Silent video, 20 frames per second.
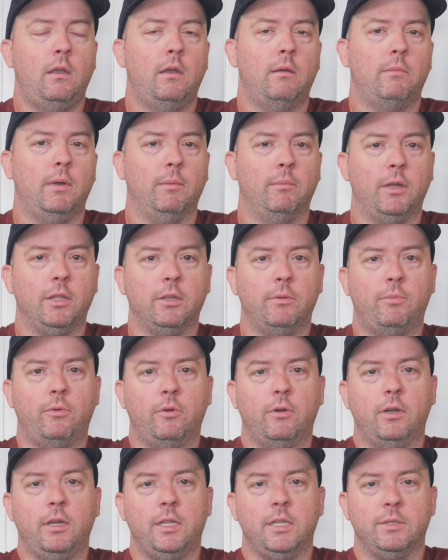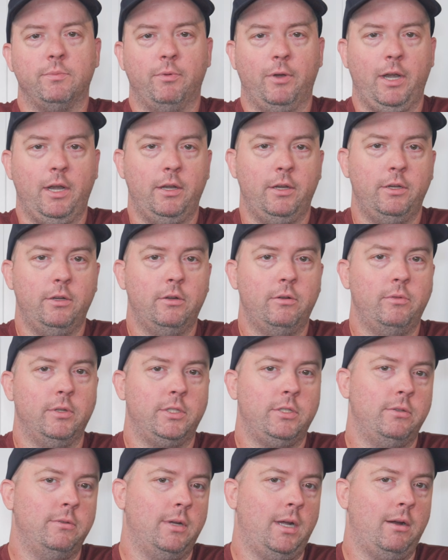my motherboard is brand new with
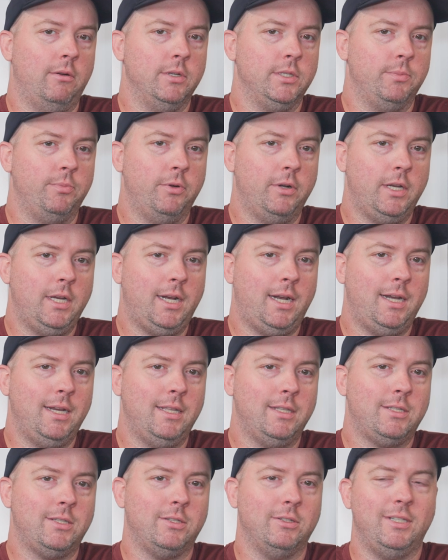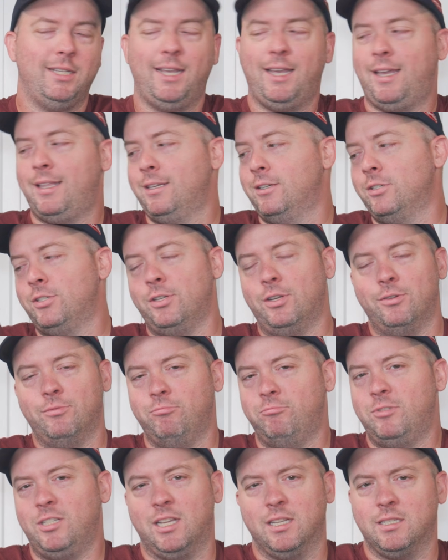2 hours of printing on it, so yeah, there's no
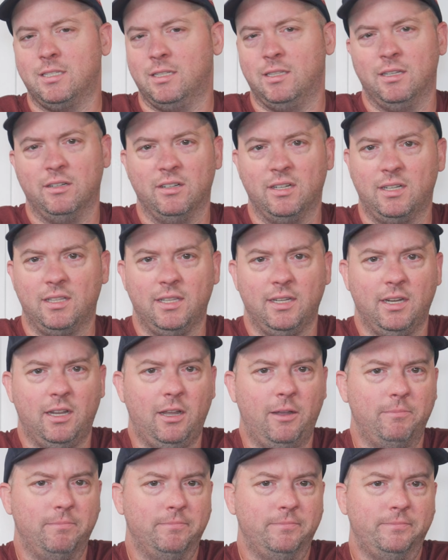dust in there to clean up.